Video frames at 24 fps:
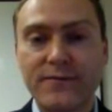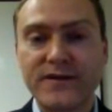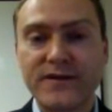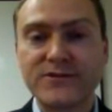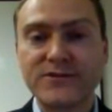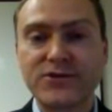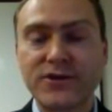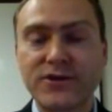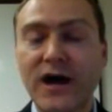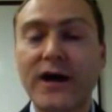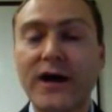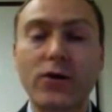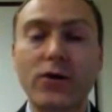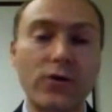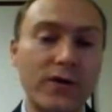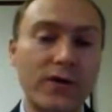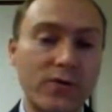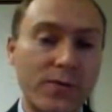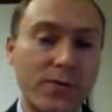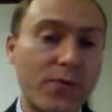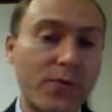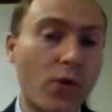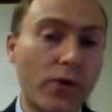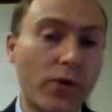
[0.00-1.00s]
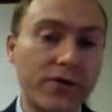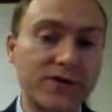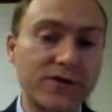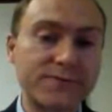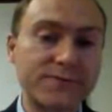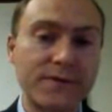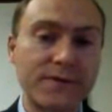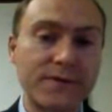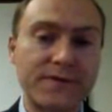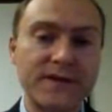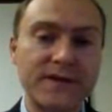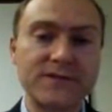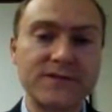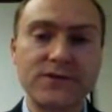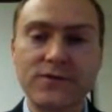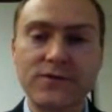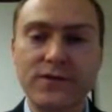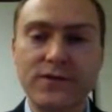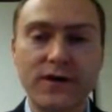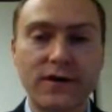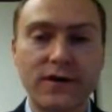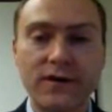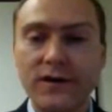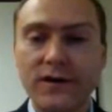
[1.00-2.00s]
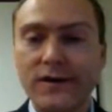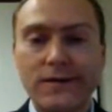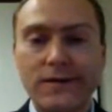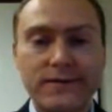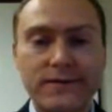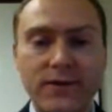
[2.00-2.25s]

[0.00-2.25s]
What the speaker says: These are not only reporters, but these are the